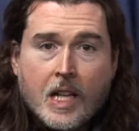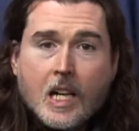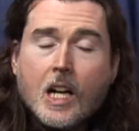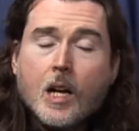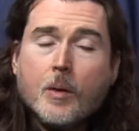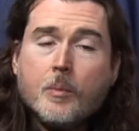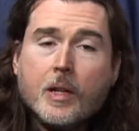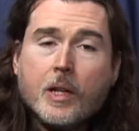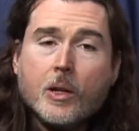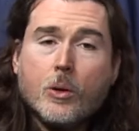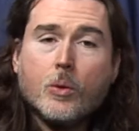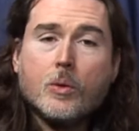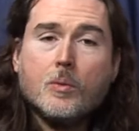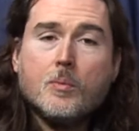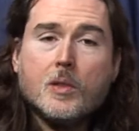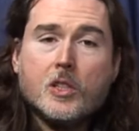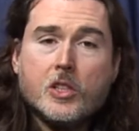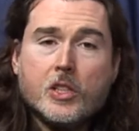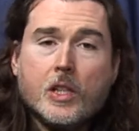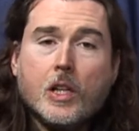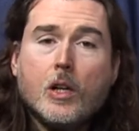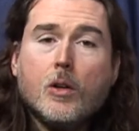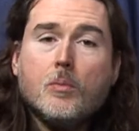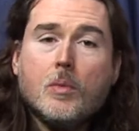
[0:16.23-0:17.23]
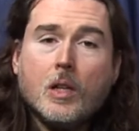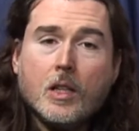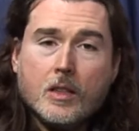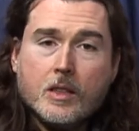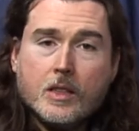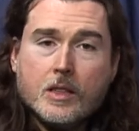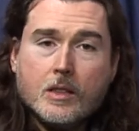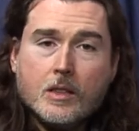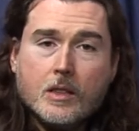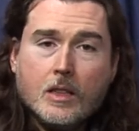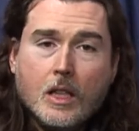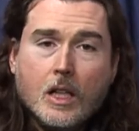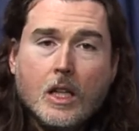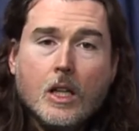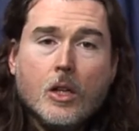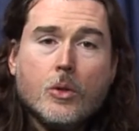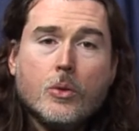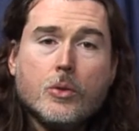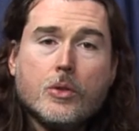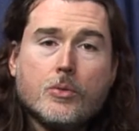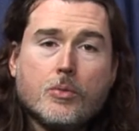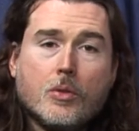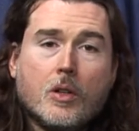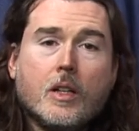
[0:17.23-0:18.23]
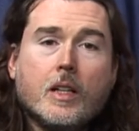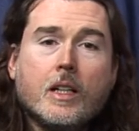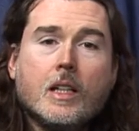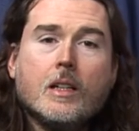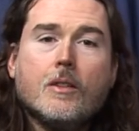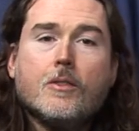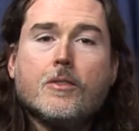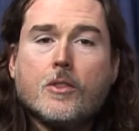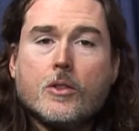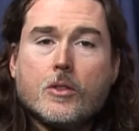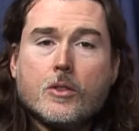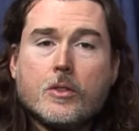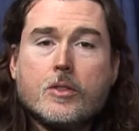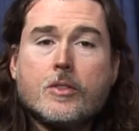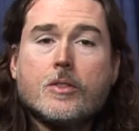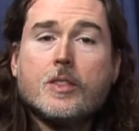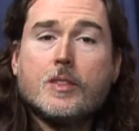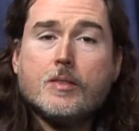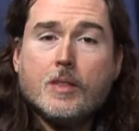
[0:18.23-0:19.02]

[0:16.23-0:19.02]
I'm here with Michelle Mullett, who's running for